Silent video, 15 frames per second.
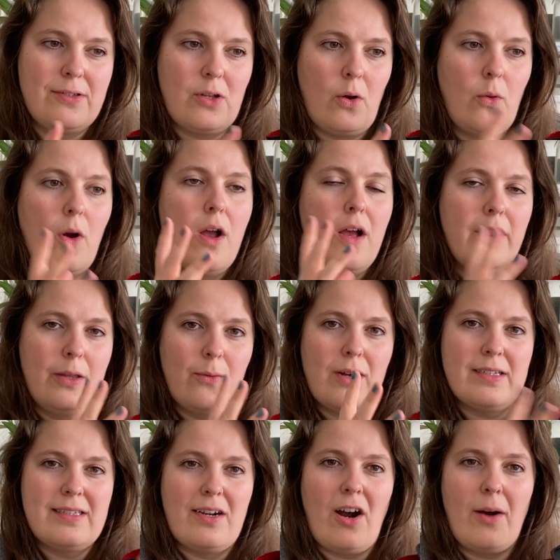So the
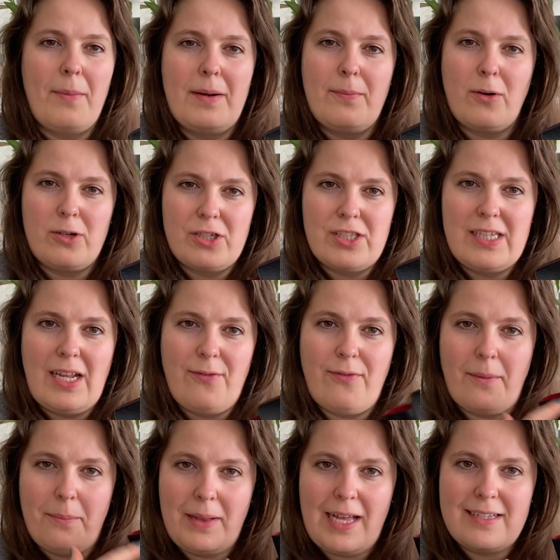ones that are a bit more stiff
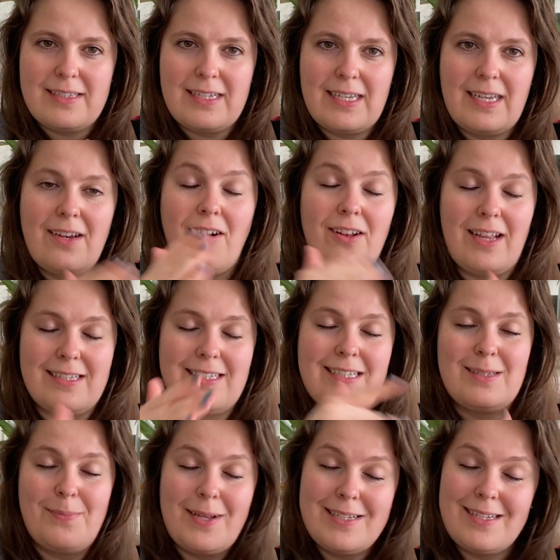and plasticky are less
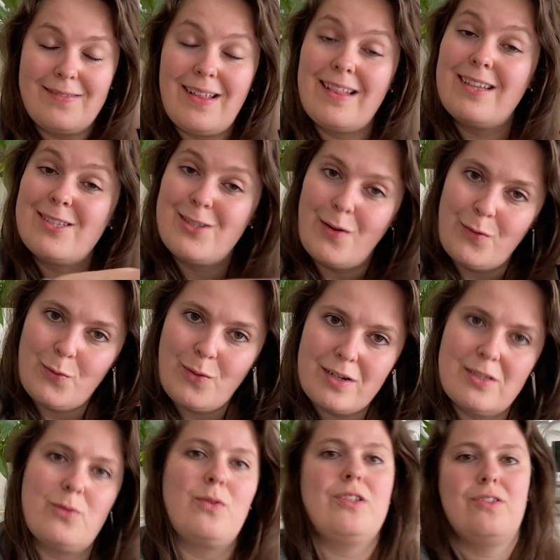expensive than the soft
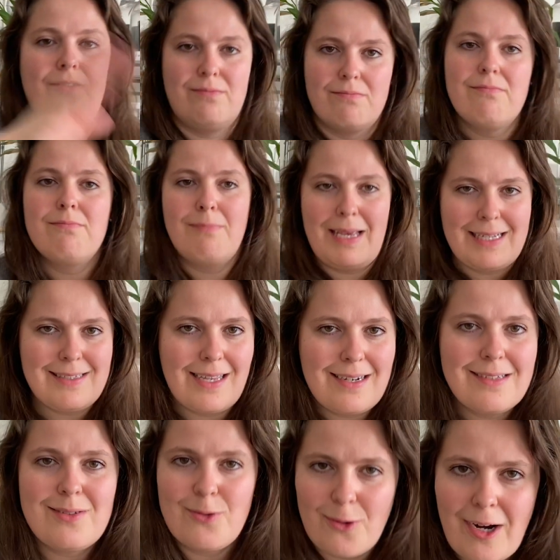ones, which makes
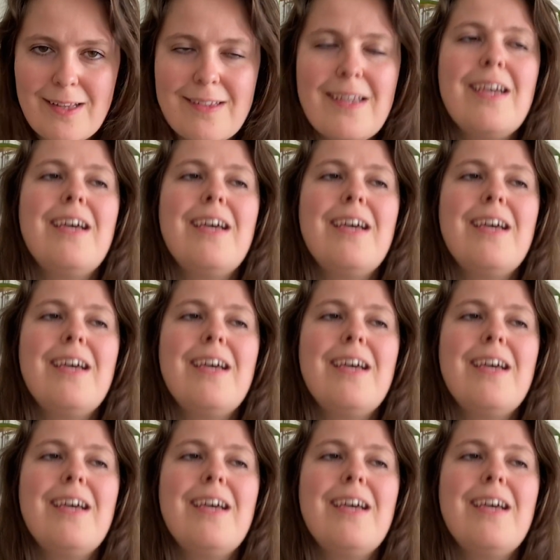sense, right?